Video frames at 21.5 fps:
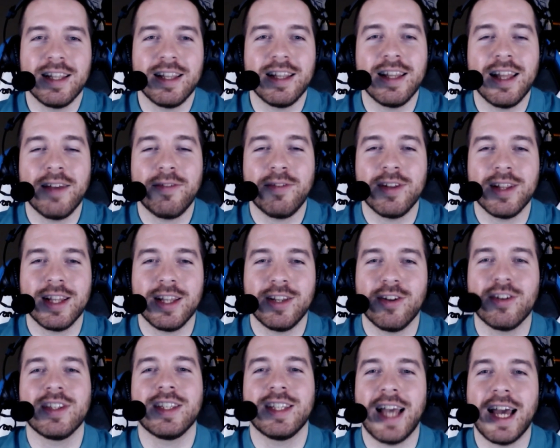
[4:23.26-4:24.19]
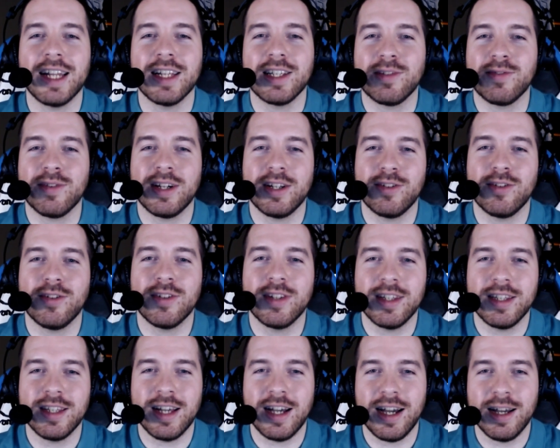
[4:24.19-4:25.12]
Definitely not satisfied all the
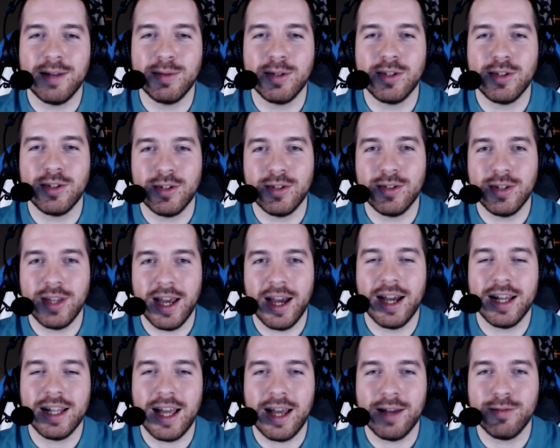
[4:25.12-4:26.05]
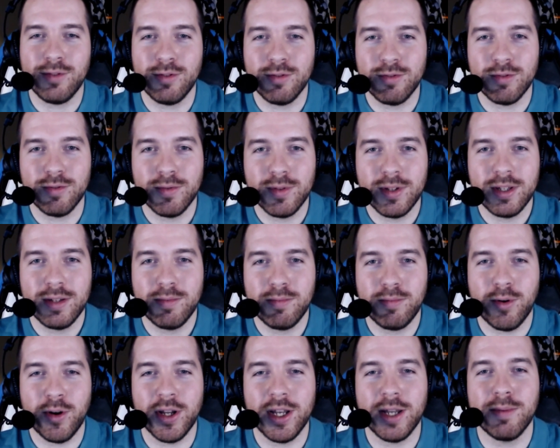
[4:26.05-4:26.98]
time. So yeah, I'd have to
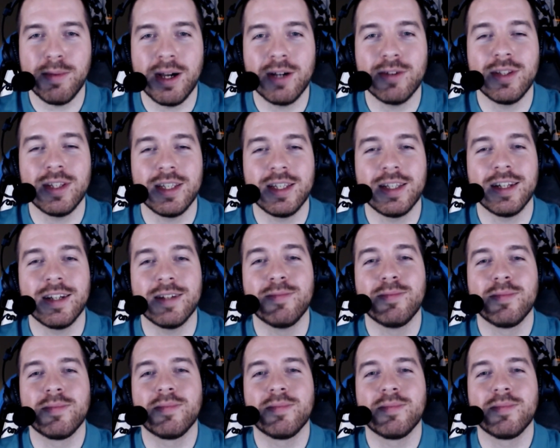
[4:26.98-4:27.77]
point him out this time.